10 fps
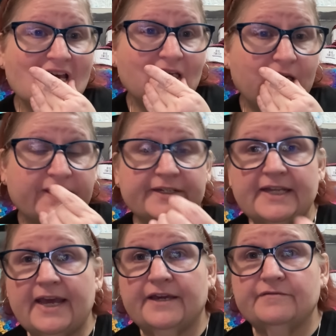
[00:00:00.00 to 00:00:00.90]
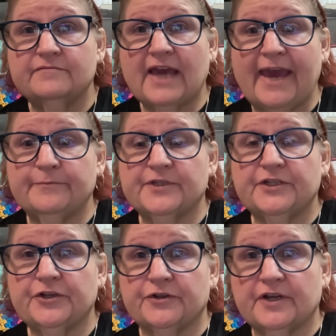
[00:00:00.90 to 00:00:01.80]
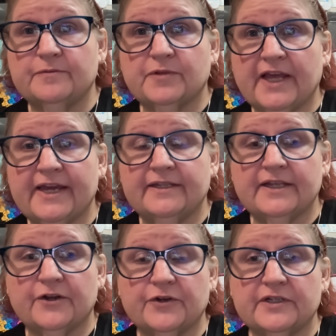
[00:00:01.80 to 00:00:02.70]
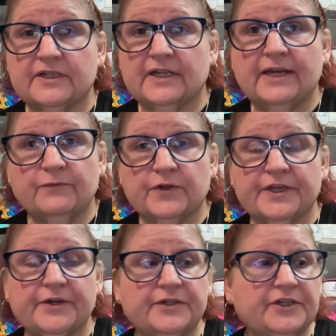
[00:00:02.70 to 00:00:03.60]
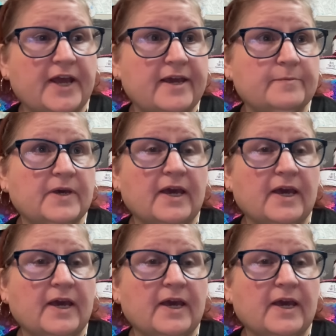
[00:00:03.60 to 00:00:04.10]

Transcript: you can take games that you're done playing that are in really good shape,